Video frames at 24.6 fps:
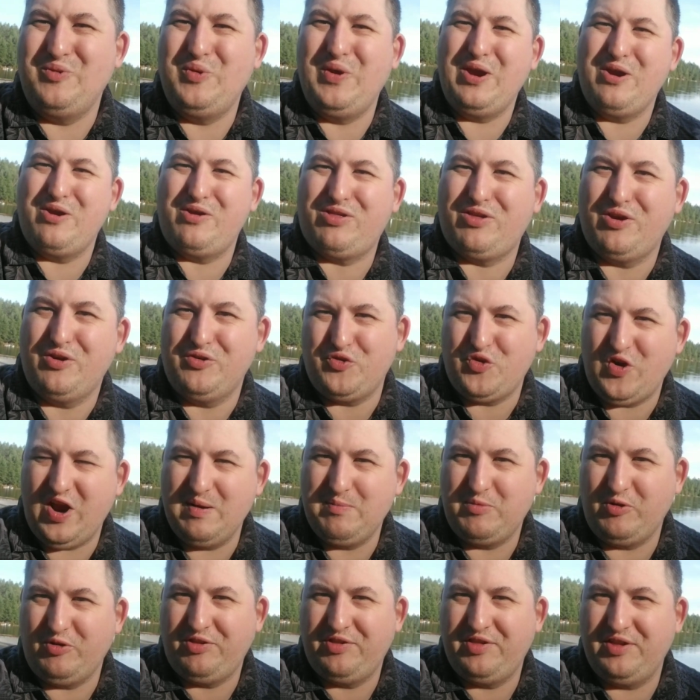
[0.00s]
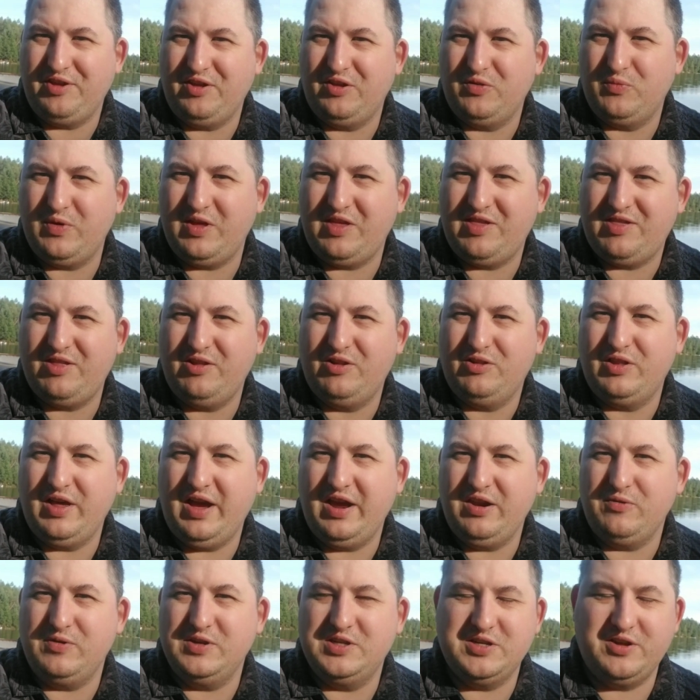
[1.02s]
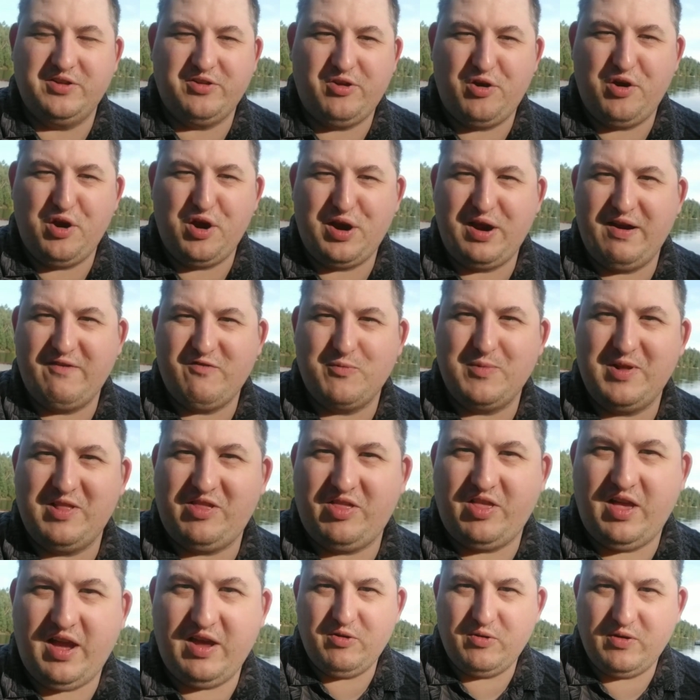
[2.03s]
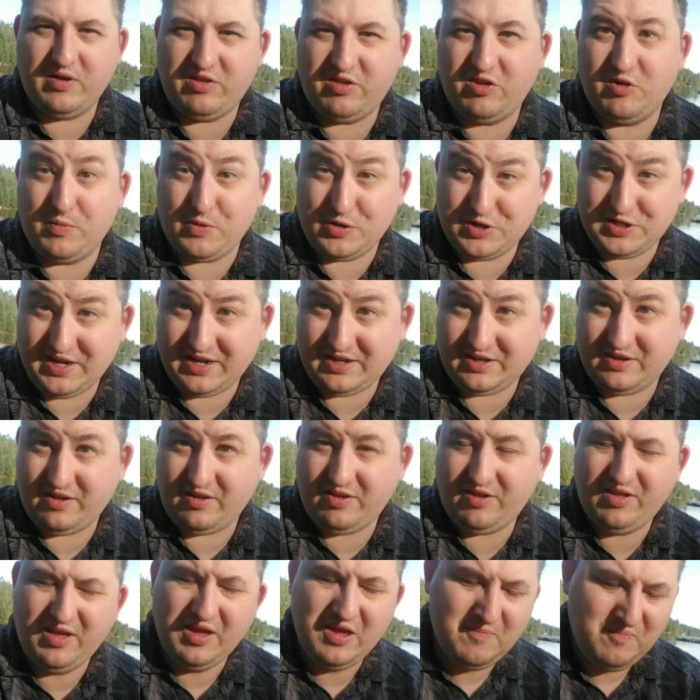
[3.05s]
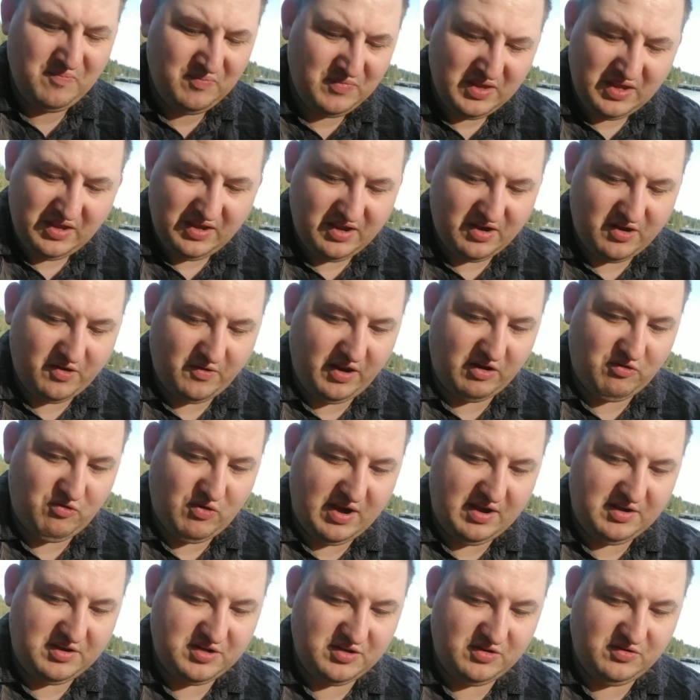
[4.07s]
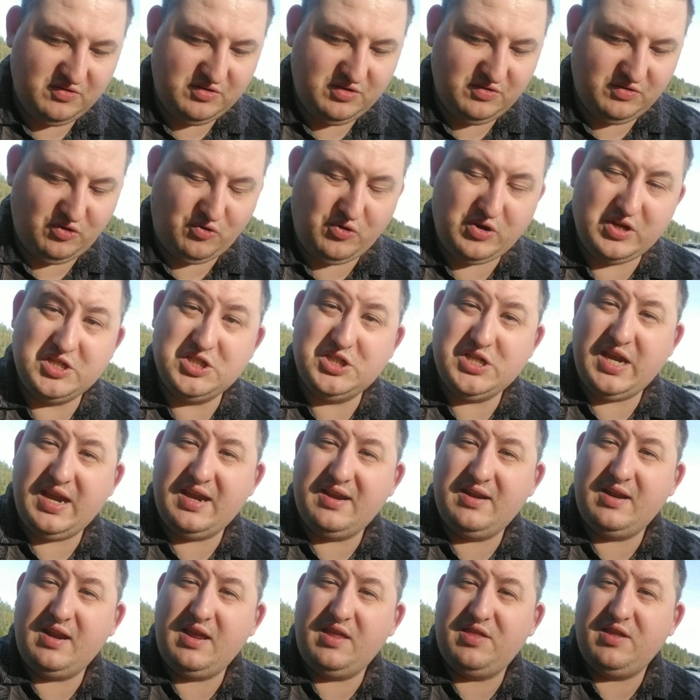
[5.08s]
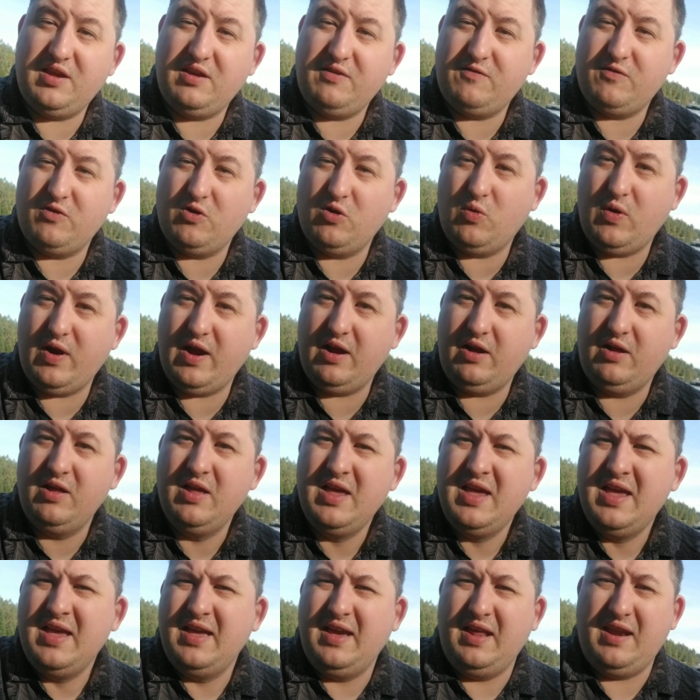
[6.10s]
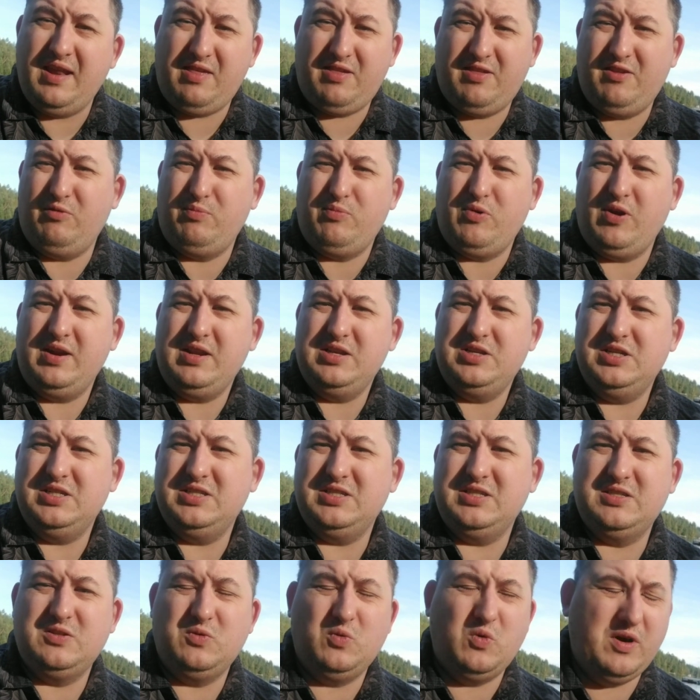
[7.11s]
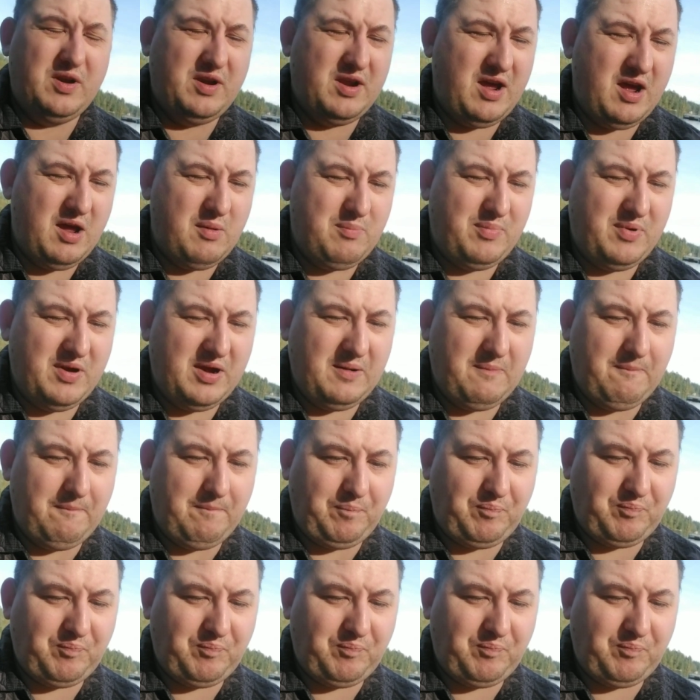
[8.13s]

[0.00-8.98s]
we are so tribal still, and we still lie to each other, and our governments to us to protect us. You know, and I tried to do the Christianity thing for a while, and I still pray to Jesus and whatnot, but